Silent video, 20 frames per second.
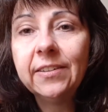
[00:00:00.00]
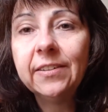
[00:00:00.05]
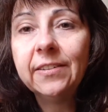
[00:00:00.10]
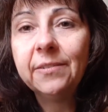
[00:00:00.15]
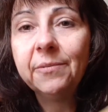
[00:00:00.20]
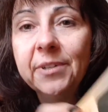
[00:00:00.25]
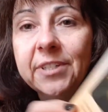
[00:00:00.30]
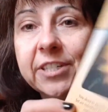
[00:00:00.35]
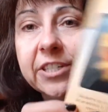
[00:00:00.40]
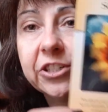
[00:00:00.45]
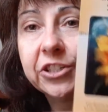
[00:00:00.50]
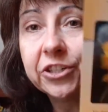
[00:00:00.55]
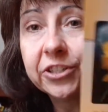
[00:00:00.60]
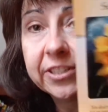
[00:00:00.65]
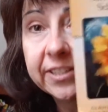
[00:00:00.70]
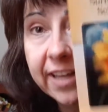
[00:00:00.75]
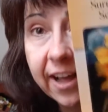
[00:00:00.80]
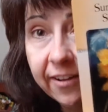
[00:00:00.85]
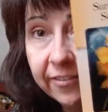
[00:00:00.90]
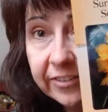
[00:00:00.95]
which is your
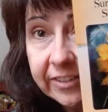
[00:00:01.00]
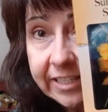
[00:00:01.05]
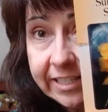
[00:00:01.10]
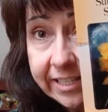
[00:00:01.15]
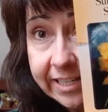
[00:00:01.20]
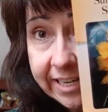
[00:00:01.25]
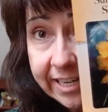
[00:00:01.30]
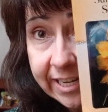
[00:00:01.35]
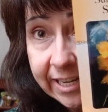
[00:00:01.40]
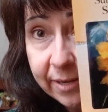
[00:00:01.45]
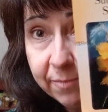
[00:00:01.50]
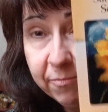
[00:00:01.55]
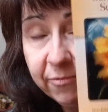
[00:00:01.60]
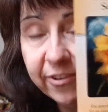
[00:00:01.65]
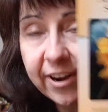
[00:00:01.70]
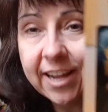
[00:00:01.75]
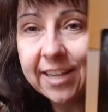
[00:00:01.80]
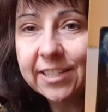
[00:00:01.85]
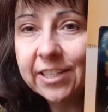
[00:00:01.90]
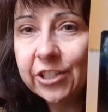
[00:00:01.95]
self-esteem,
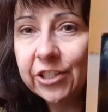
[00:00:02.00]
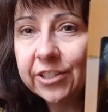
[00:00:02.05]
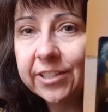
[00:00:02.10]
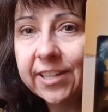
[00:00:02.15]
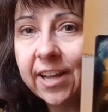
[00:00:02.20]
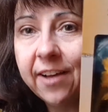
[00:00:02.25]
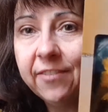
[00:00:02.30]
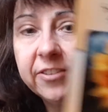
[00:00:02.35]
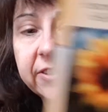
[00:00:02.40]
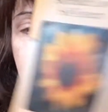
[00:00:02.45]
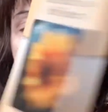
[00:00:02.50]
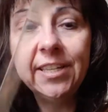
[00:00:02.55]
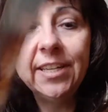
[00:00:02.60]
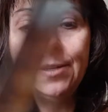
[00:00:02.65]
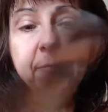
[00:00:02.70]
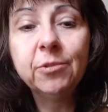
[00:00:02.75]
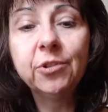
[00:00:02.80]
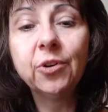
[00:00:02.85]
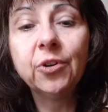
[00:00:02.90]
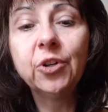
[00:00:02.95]
raising your
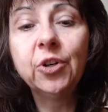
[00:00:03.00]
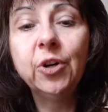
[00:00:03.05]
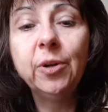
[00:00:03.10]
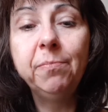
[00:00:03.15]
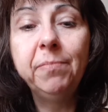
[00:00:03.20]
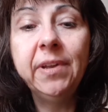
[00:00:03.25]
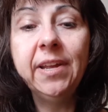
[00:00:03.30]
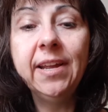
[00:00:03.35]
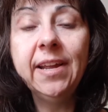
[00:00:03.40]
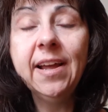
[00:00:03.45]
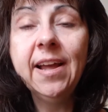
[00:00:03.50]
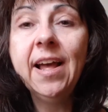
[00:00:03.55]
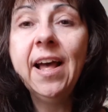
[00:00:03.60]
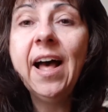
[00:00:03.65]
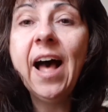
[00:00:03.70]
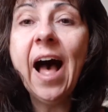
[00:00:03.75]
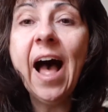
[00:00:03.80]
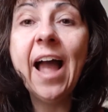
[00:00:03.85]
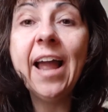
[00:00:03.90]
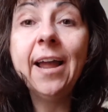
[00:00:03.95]
self-esteem. So it could be,
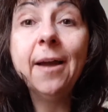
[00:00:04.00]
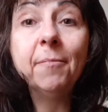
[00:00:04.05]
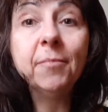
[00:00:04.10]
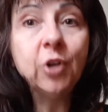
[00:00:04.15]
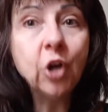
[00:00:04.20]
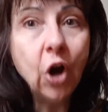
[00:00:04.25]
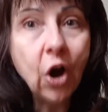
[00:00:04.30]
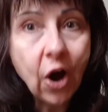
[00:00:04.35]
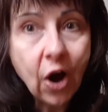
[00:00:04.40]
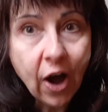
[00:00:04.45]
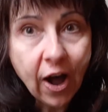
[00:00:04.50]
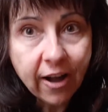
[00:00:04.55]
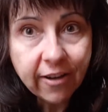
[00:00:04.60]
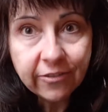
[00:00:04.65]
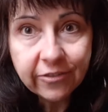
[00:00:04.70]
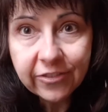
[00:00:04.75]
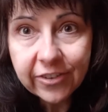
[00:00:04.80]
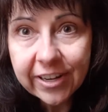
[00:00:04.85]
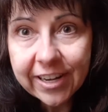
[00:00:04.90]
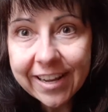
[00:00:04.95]
I am
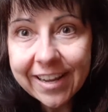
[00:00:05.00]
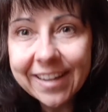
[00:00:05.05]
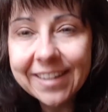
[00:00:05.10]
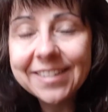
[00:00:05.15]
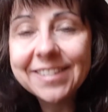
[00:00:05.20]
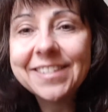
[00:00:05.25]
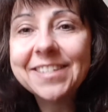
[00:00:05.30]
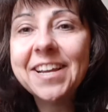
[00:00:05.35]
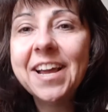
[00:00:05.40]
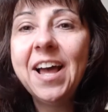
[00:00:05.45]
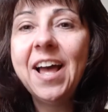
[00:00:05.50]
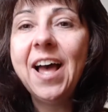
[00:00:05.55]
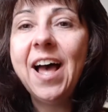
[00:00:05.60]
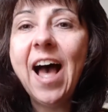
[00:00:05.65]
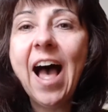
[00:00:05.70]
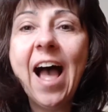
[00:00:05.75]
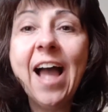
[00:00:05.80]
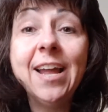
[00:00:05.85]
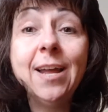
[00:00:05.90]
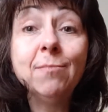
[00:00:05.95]
confident,
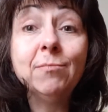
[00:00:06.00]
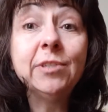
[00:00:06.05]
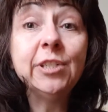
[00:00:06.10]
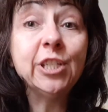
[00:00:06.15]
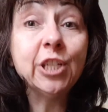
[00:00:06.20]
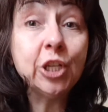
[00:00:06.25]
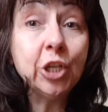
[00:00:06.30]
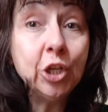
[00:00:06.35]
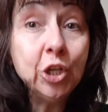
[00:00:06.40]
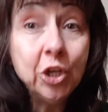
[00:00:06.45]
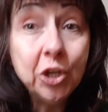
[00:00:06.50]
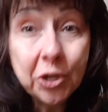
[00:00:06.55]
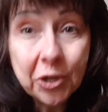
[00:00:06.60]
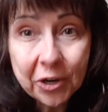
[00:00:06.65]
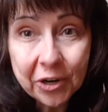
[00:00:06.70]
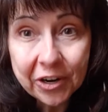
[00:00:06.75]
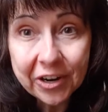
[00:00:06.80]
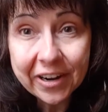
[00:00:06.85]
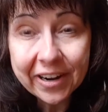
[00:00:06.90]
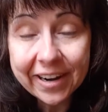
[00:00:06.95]
I am
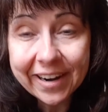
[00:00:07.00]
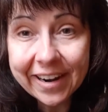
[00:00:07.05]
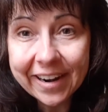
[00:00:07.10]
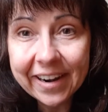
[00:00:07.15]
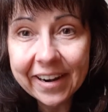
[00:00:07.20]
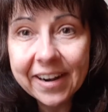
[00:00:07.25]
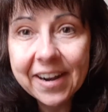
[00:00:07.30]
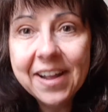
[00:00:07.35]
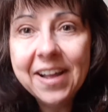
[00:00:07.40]
secure,